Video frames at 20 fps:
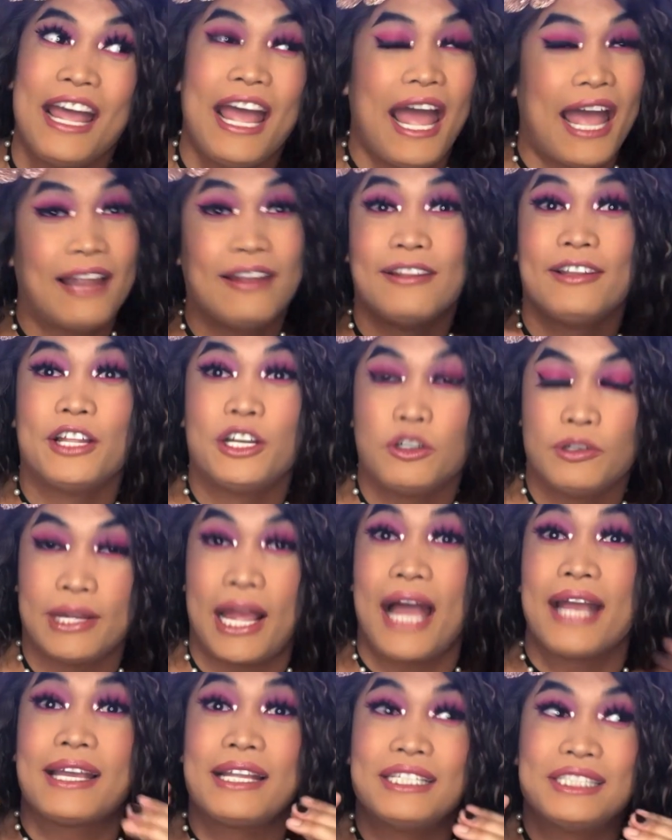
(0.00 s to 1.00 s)
And literally
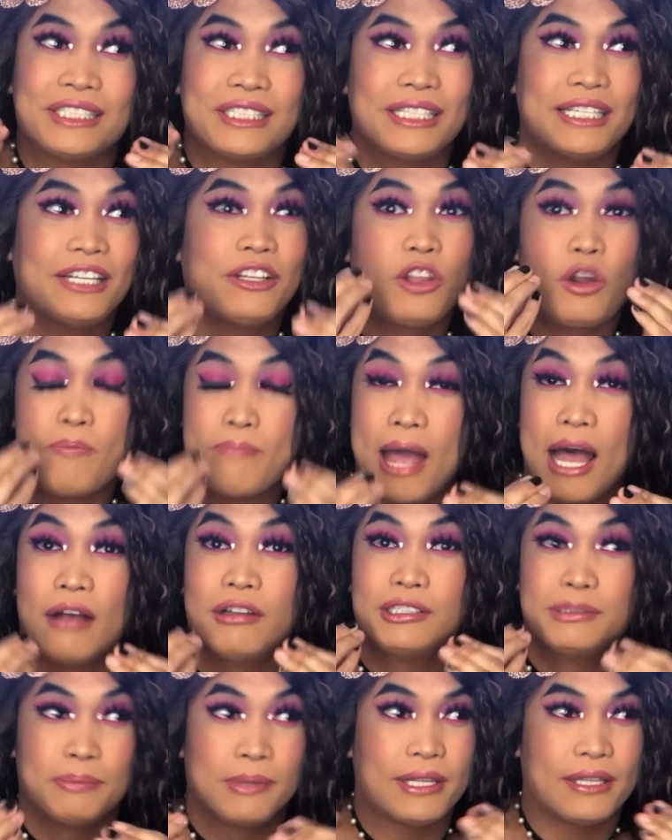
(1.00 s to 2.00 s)
I can see their
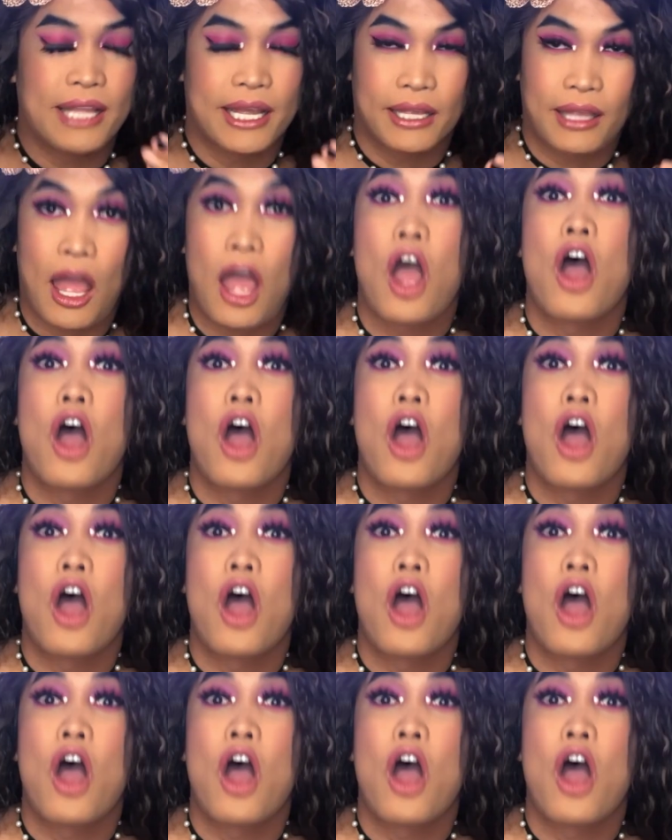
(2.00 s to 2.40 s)
mouths being like,